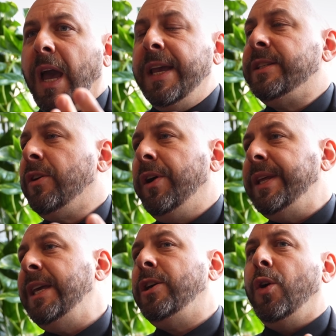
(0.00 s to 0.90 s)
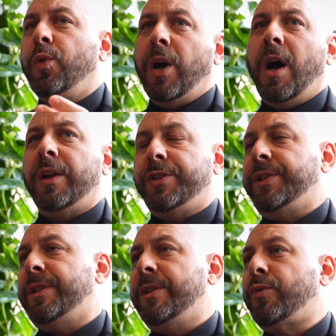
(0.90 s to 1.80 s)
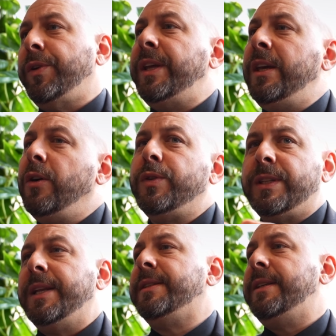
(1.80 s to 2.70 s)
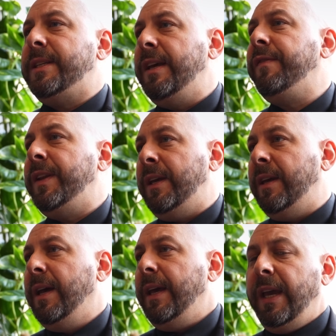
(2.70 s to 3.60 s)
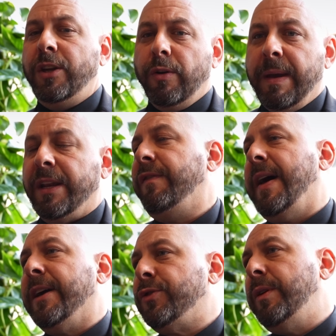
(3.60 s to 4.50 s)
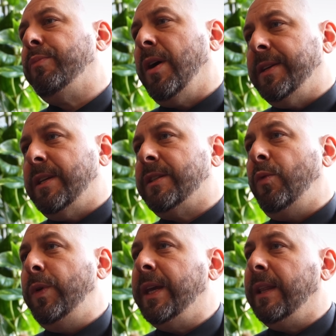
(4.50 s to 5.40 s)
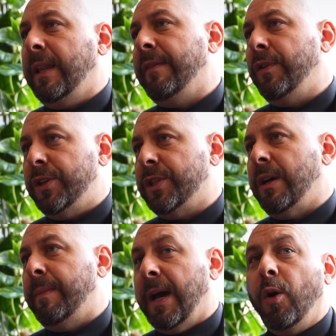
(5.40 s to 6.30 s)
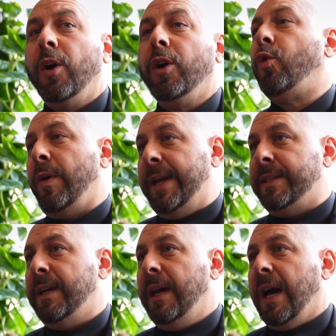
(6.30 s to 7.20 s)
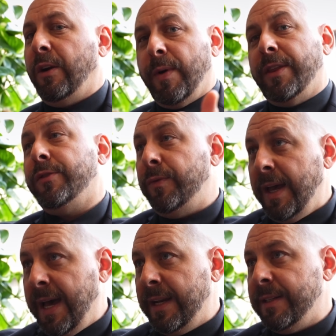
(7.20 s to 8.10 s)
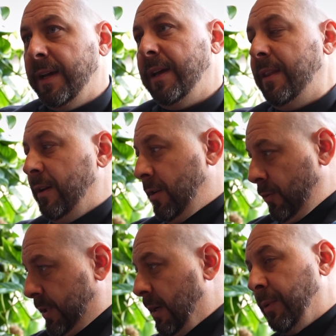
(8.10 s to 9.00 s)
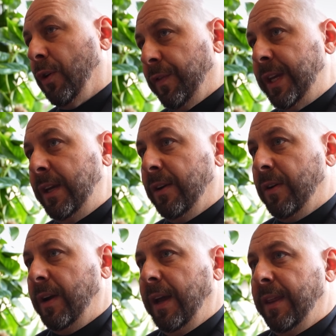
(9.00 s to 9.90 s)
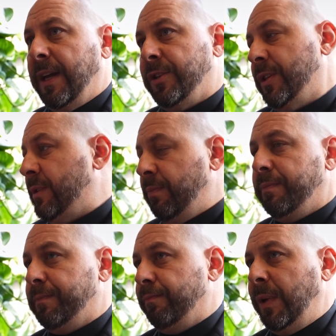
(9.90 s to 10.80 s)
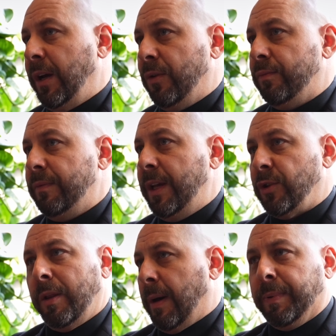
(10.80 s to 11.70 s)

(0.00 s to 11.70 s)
is there an eco-consciousness or an eco-sensitivity in your manufacturing process that we can leverage somehow? Great. I'd rather do that than go with somebody over here that just, is all about